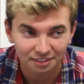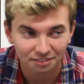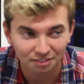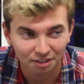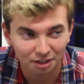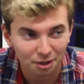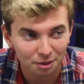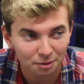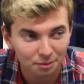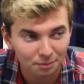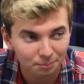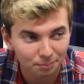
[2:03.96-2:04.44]

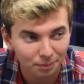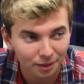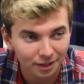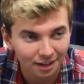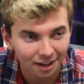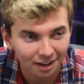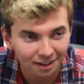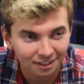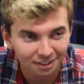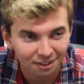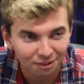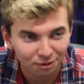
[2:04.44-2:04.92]
Have I been
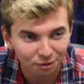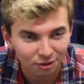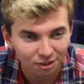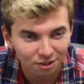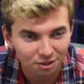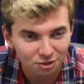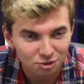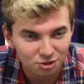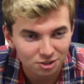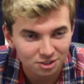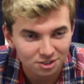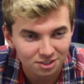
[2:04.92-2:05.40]
to any other
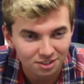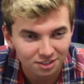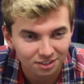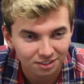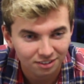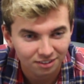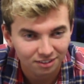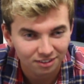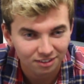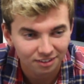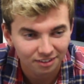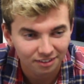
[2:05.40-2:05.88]
countries?
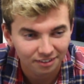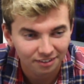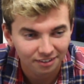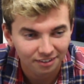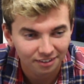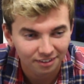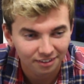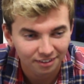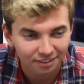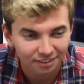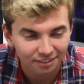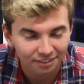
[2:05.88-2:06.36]

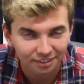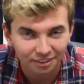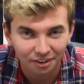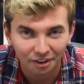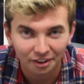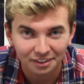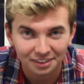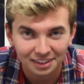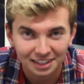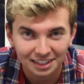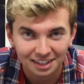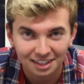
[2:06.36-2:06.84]
No,
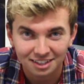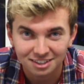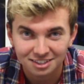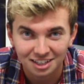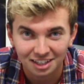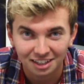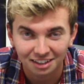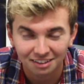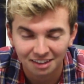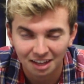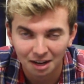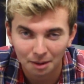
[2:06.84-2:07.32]
I think that's
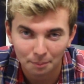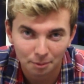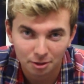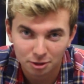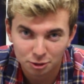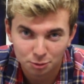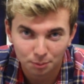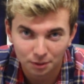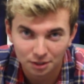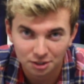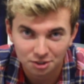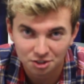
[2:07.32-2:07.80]
it. And then a
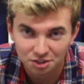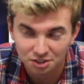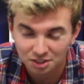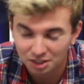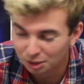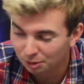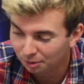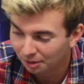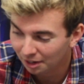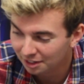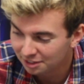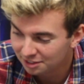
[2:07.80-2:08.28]
bunch of places in
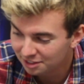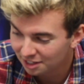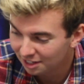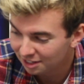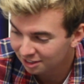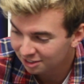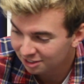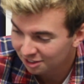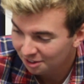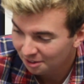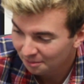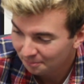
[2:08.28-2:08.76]
the United
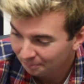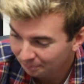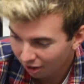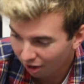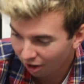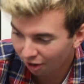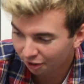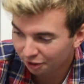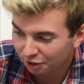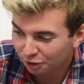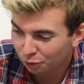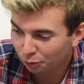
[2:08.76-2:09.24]
States.
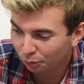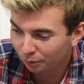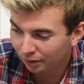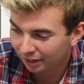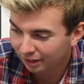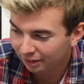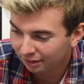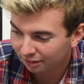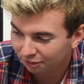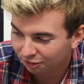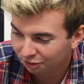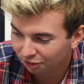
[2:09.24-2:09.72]
Are you
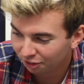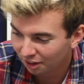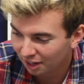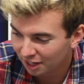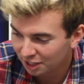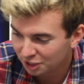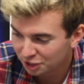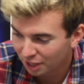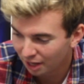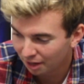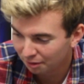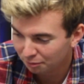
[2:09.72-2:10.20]

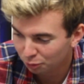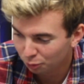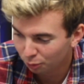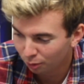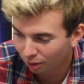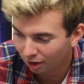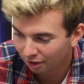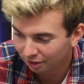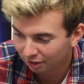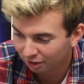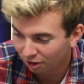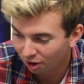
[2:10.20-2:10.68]
in/have you
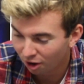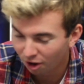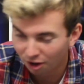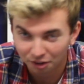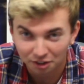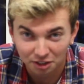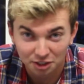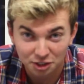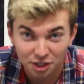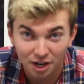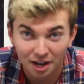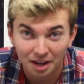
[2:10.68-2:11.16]
gone to
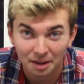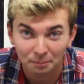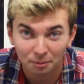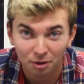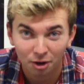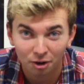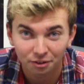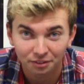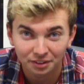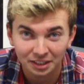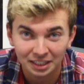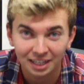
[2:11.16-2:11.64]
college? I am
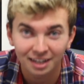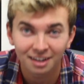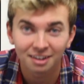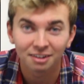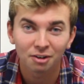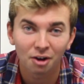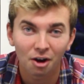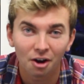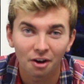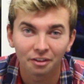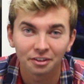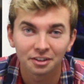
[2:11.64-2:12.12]
currently
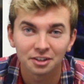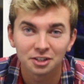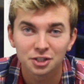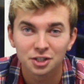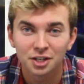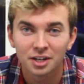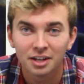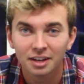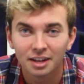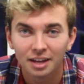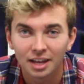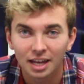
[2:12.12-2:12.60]
in
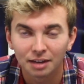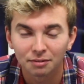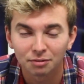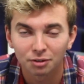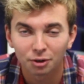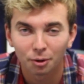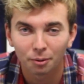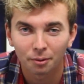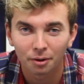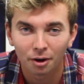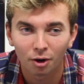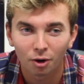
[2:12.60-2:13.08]
college. If
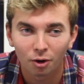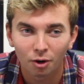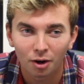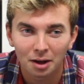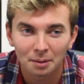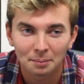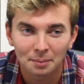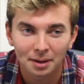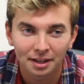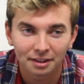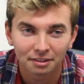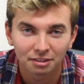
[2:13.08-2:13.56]
you don't know,
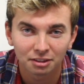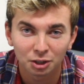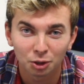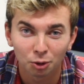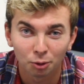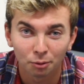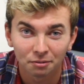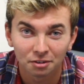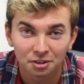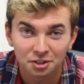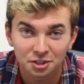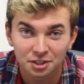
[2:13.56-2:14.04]
I'm at
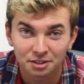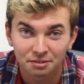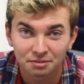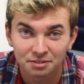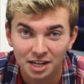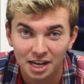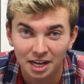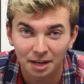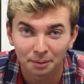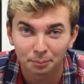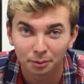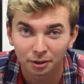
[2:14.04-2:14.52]
University of
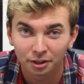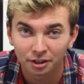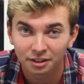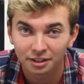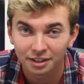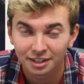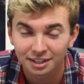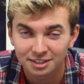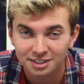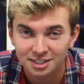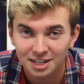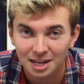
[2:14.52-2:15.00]

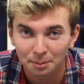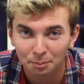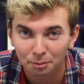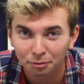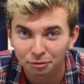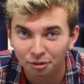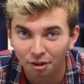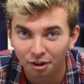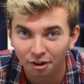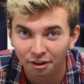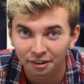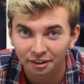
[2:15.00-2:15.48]
Tampa in Tampa,
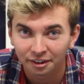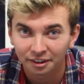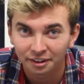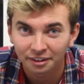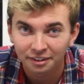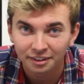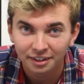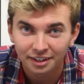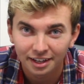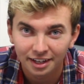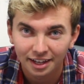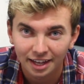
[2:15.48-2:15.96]

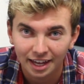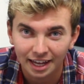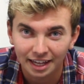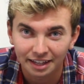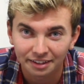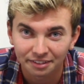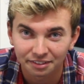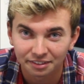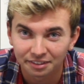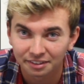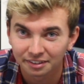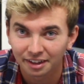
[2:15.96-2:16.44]
Florida,
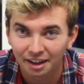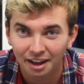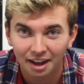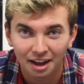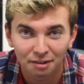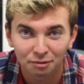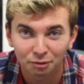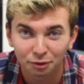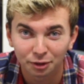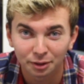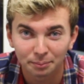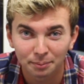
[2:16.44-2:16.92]
and
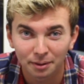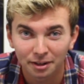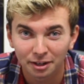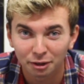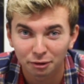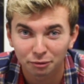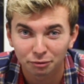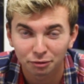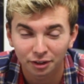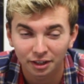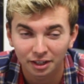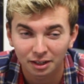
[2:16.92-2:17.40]
I've only been
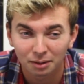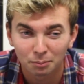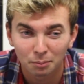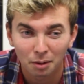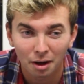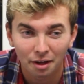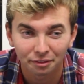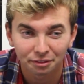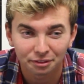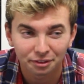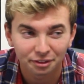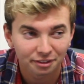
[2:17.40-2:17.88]
here for like a
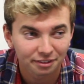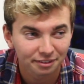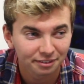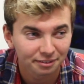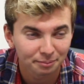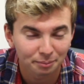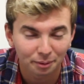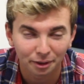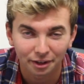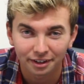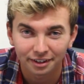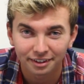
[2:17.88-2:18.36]
month.
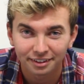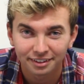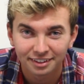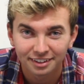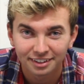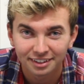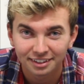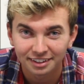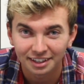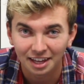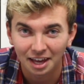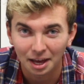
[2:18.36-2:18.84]
But
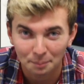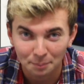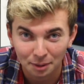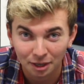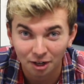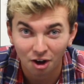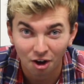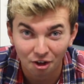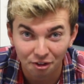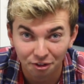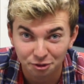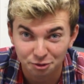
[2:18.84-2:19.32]
yeah, I'm
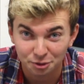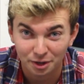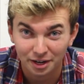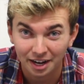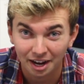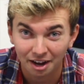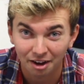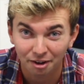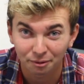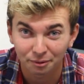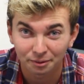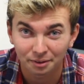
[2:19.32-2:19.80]
in college right
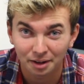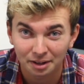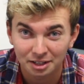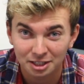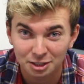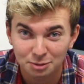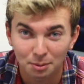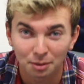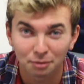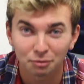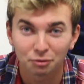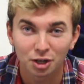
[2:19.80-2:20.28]
now.
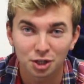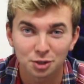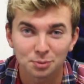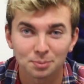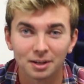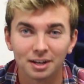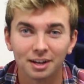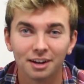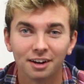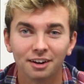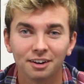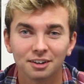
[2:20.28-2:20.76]
It's my
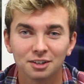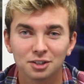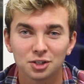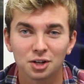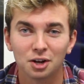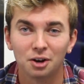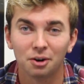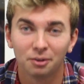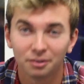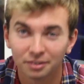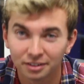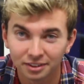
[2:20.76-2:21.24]
freshman year,
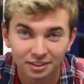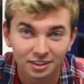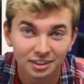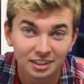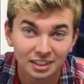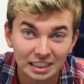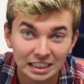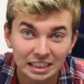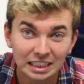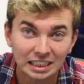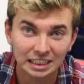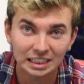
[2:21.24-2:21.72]
so
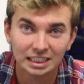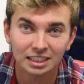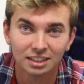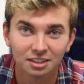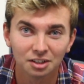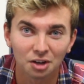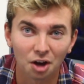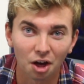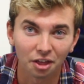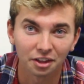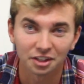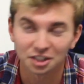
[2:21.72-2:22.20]

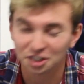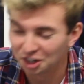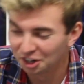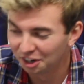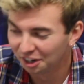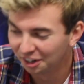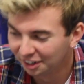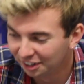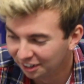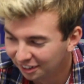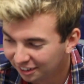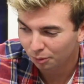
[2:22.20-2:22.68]
college.
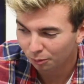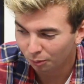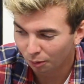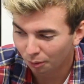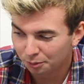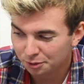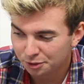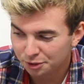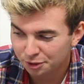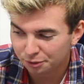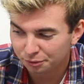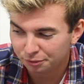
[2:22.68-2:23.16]
What
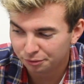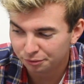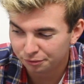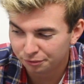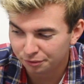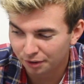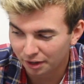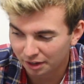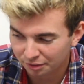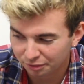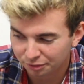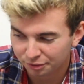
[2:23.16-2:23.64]
was your
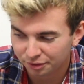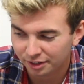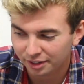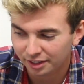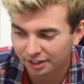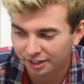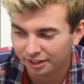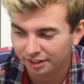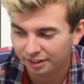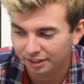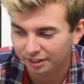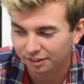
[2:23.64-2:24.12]

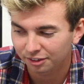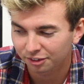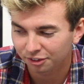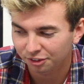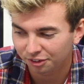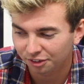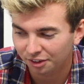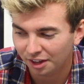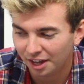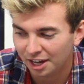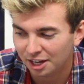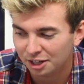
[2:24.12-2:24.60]

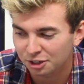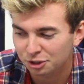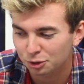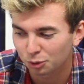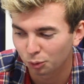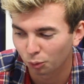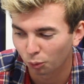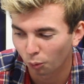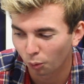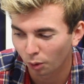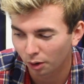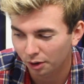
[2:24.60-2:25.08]

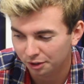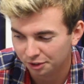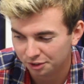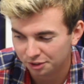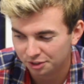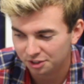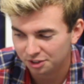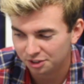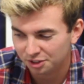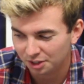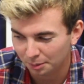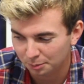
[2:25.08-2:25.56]

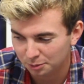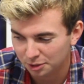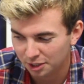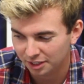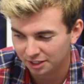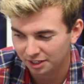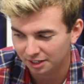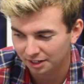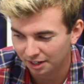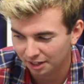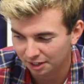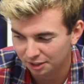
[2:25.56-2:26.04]
favorite/worst
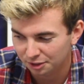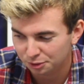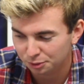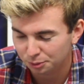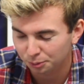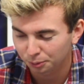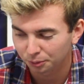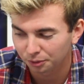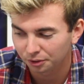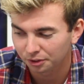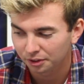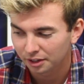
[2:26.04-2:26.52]
subject in high
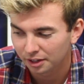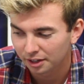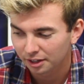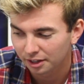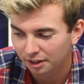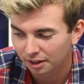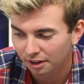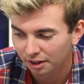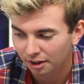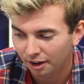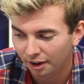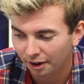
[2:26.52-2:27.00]
school?
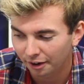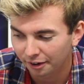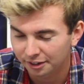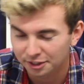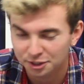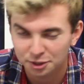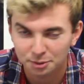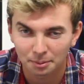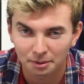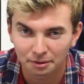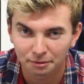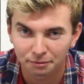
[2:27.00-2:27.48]
All
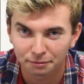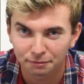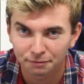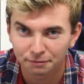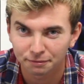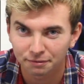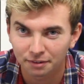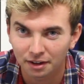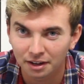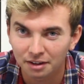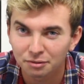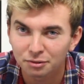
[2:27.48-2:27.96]
right, so my
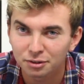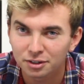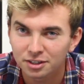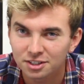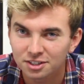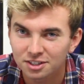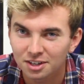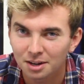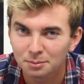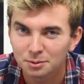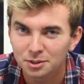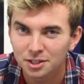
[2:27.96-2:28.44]
favorite
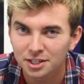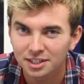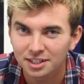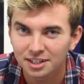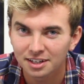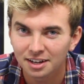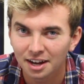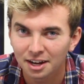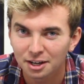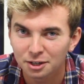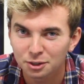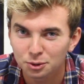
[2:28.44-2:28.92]
subject
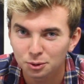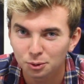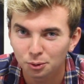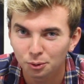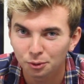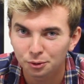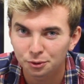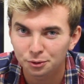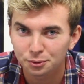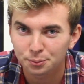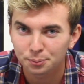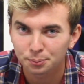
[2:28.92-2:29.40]
in high
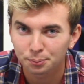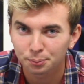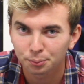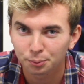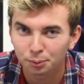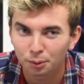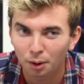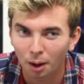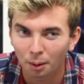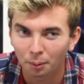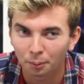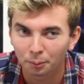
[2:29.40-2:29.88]
school was
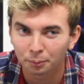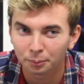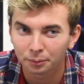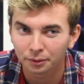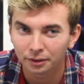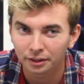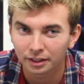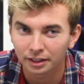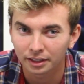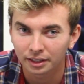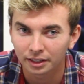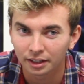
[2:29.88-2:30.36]

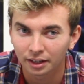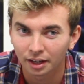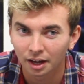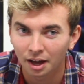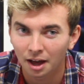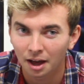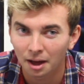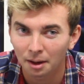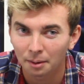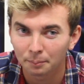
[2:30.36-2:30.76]
probably